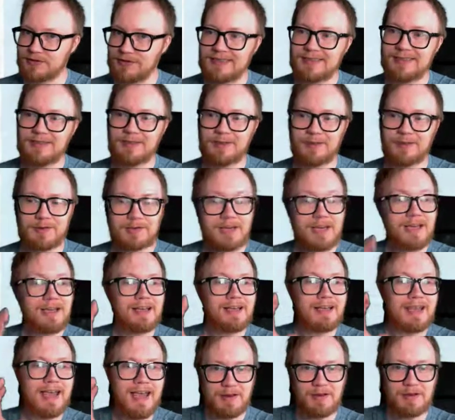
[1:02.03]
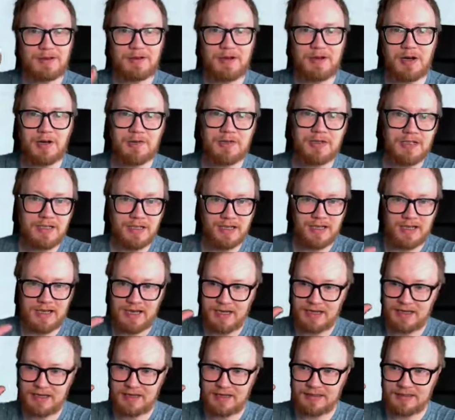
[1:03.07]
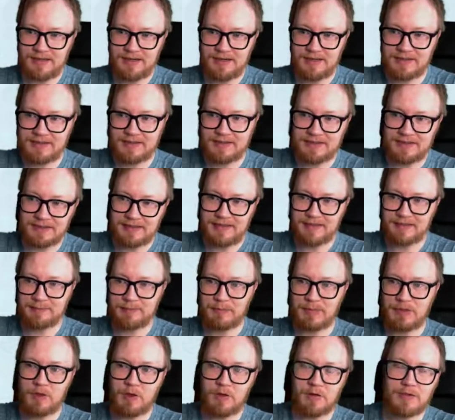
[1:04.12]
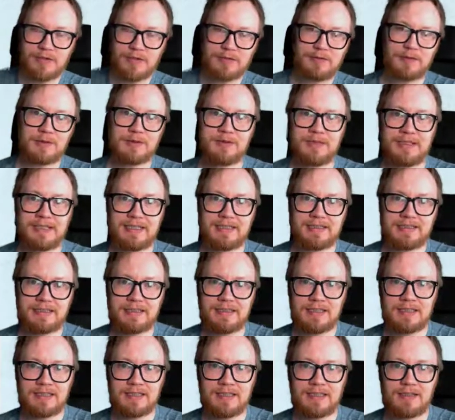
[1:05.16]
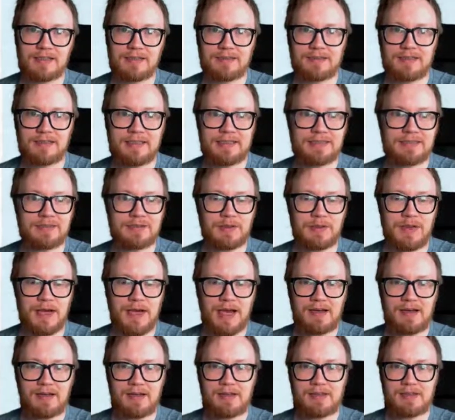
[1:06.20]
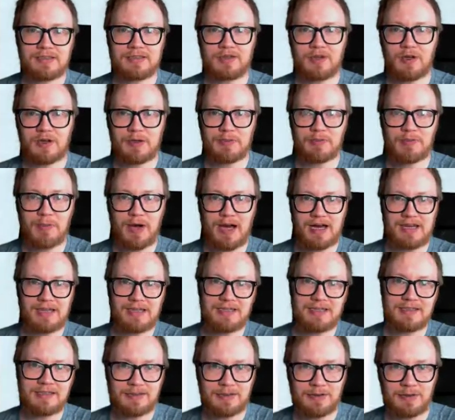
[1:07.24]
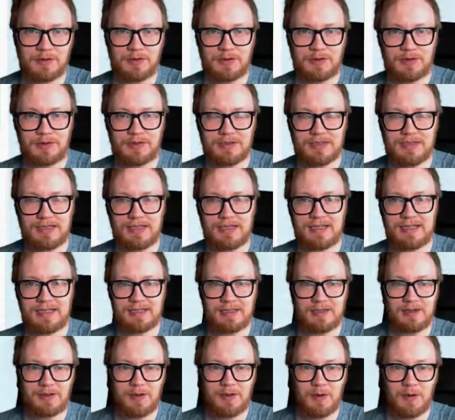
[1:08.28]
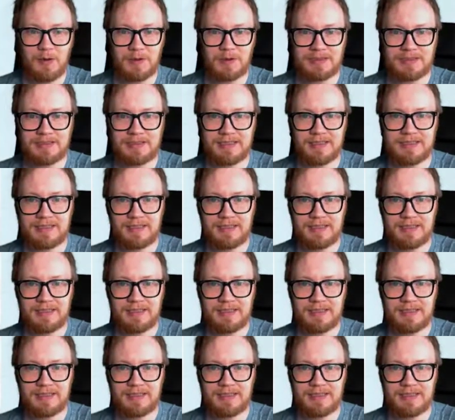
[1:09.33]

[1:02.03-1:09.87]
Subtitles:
So here you go. There is a link below if you need to stockpile your old